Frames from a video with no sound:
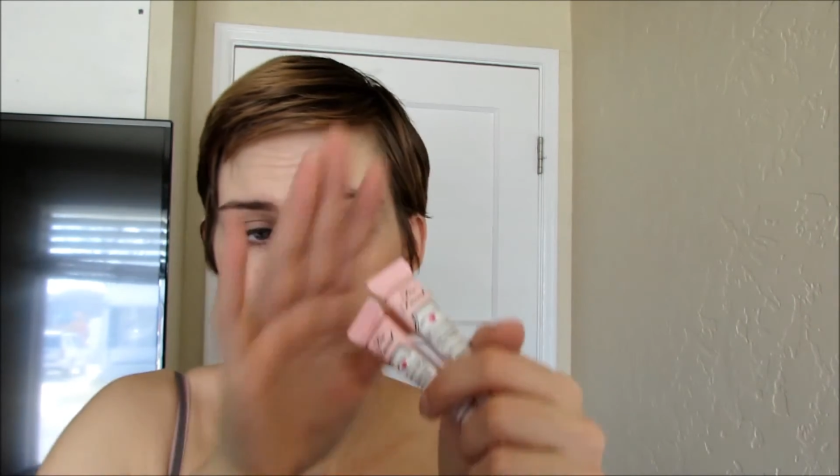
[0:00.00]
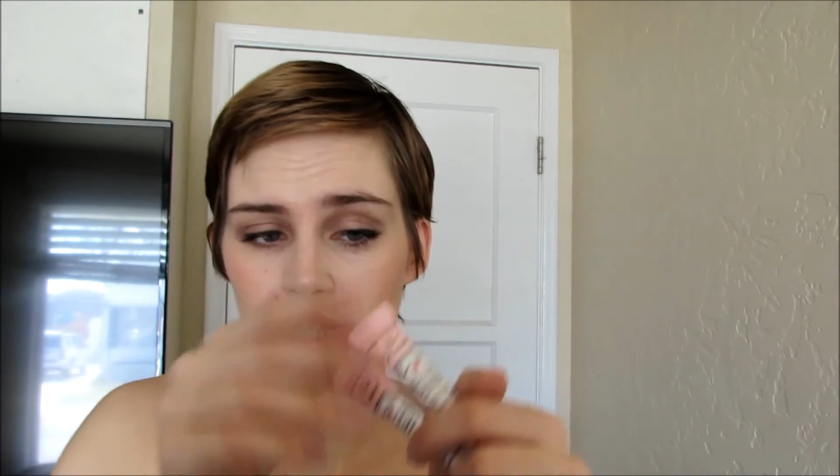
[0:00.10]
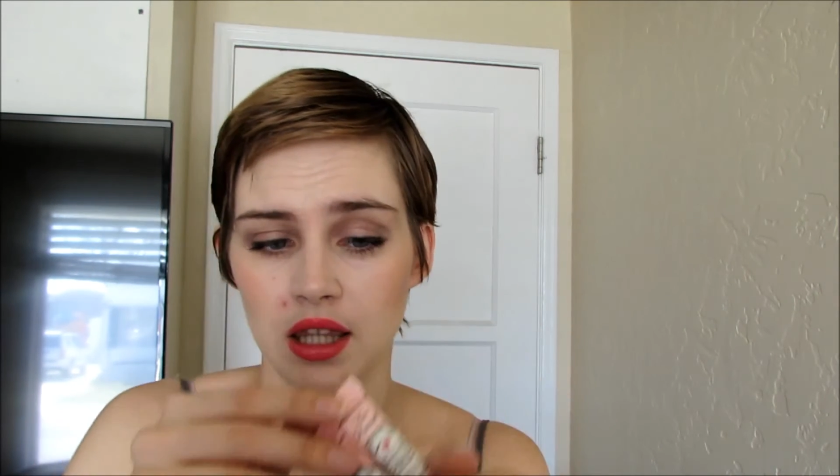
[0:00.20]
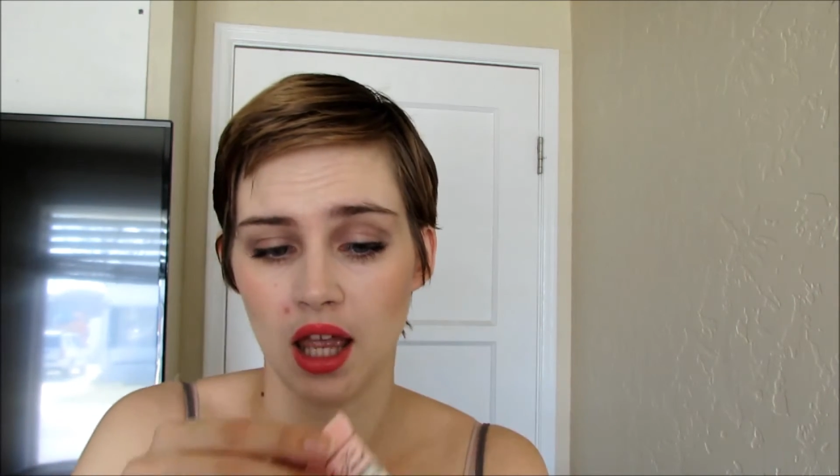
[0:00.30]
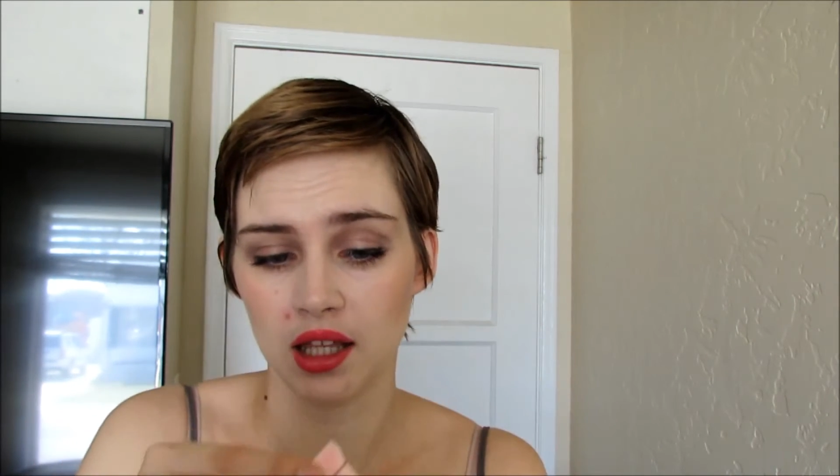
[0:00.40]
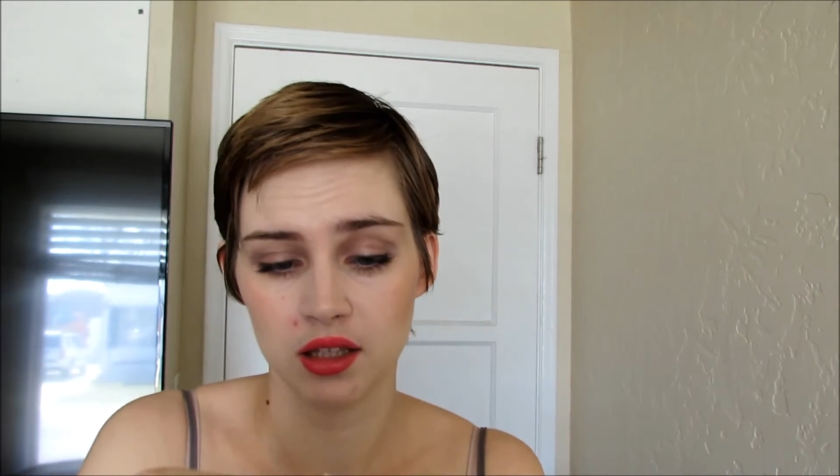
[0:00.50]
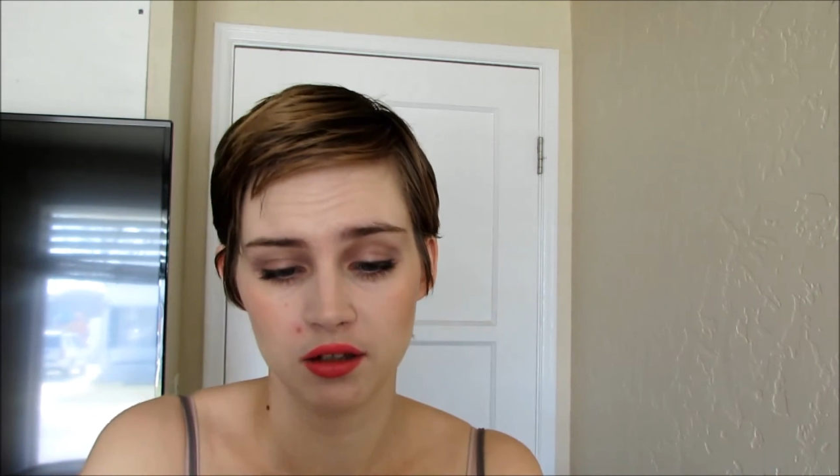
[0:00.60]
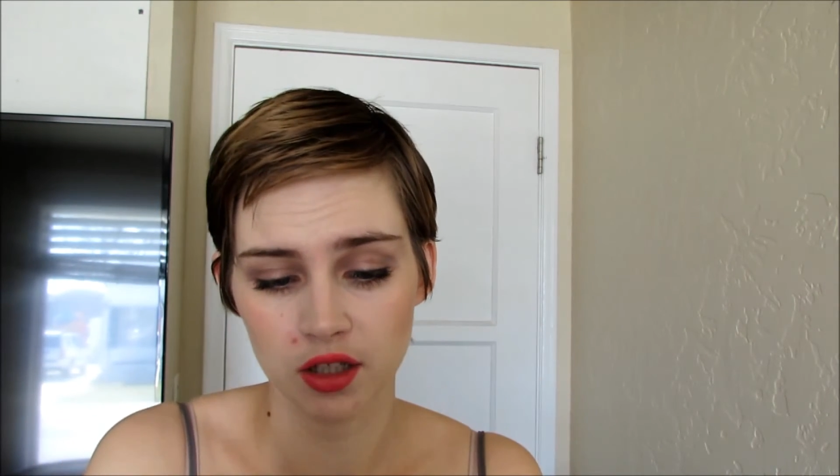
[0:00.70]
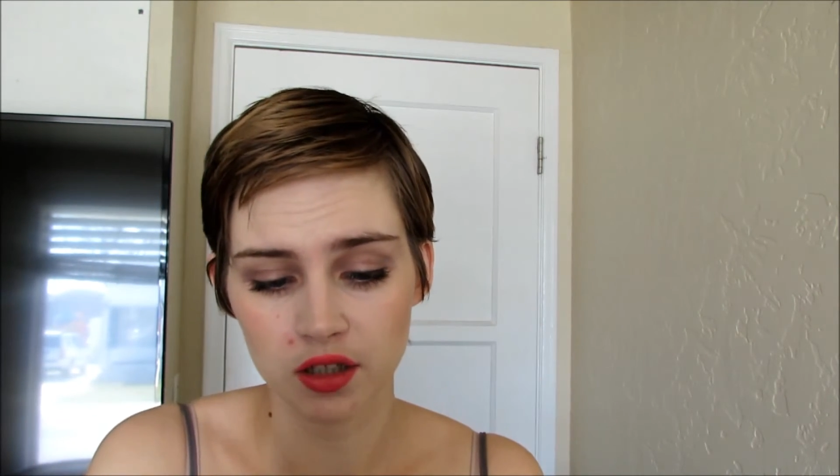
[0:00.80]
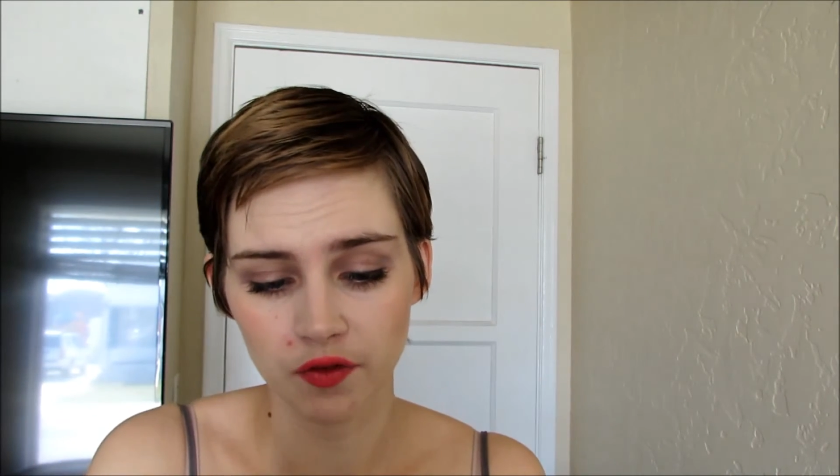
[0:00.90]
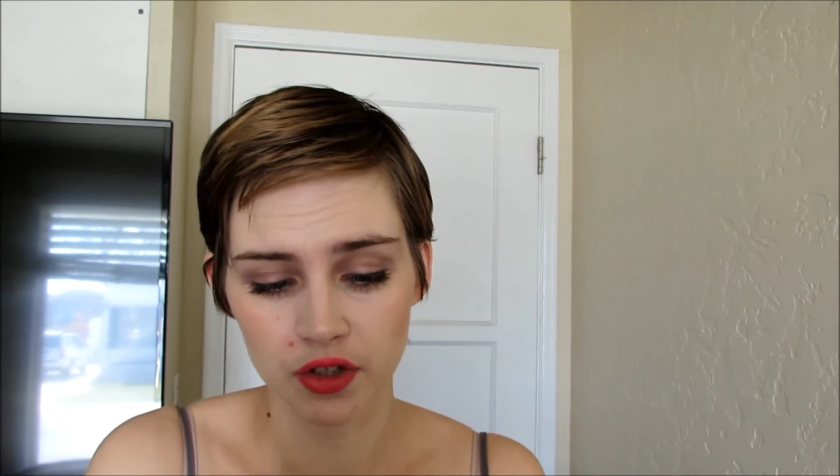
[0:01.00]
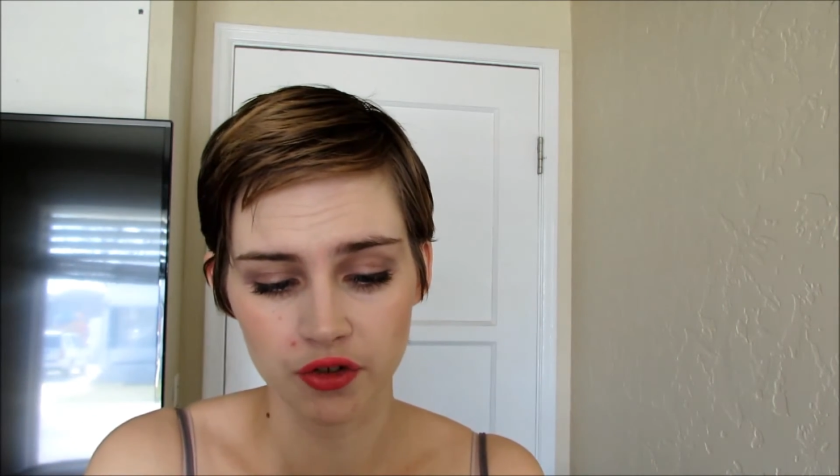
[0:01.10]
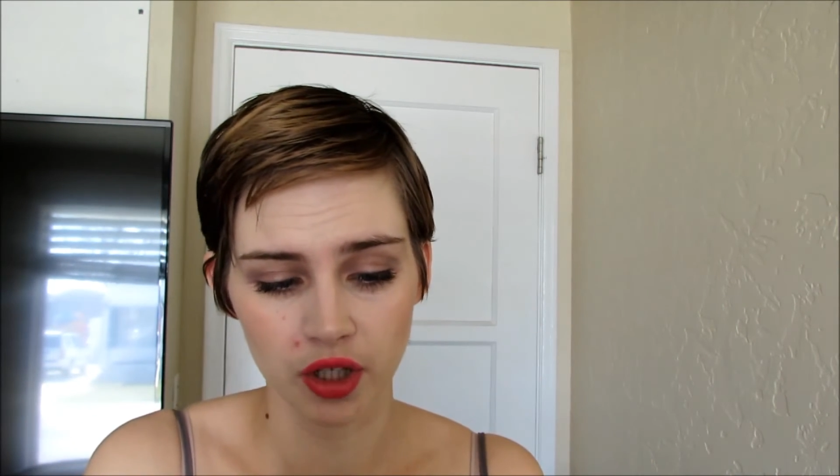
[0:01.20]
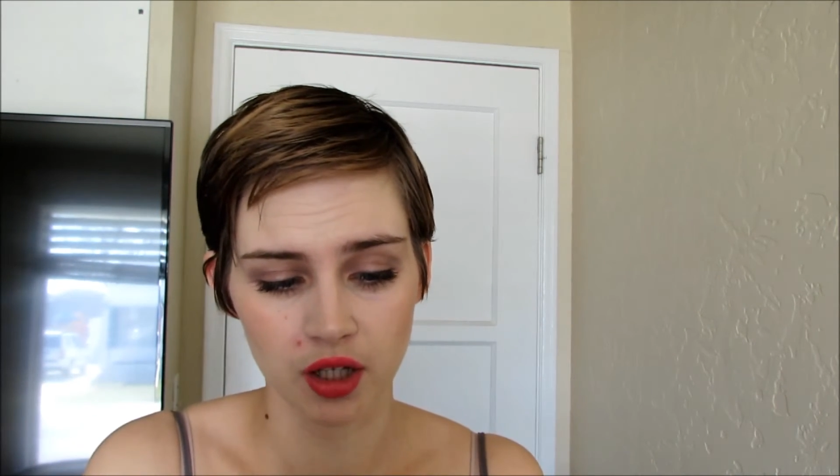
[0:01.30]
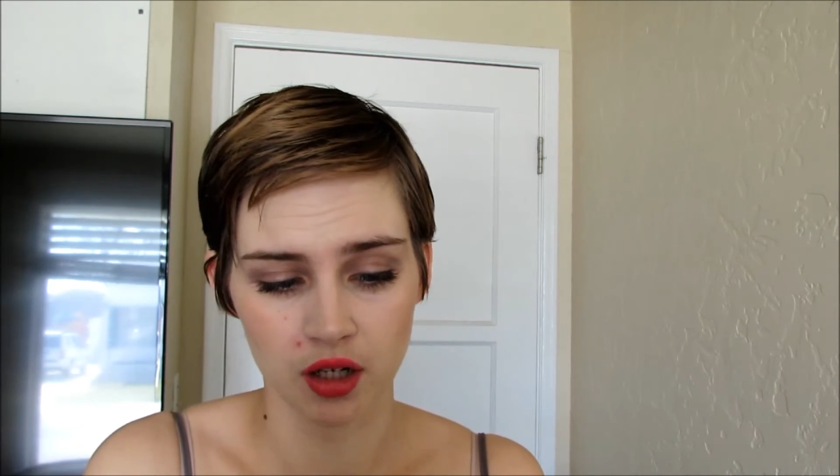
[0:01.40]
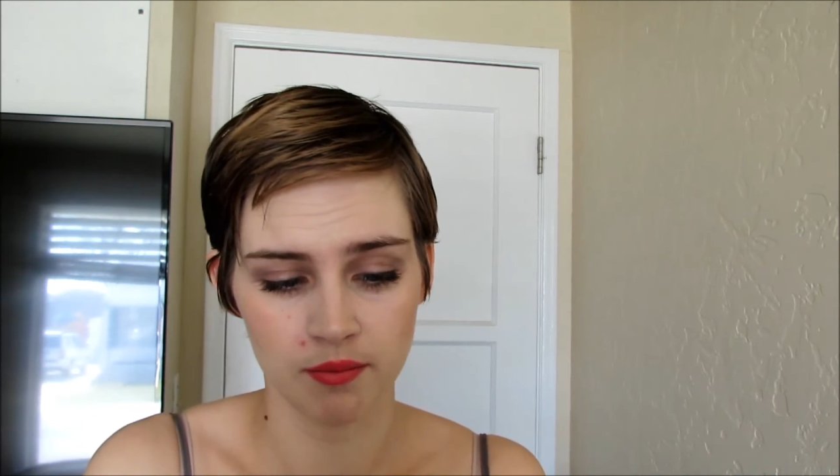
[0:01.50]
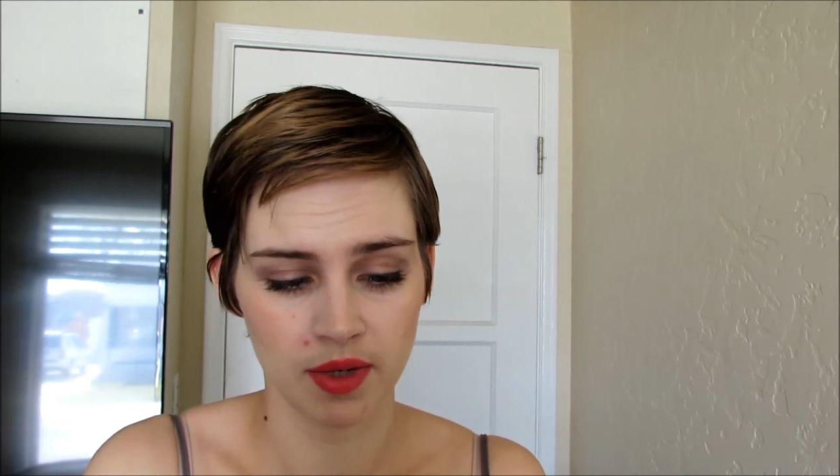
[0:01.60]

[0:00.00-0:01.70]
It just feels really good on my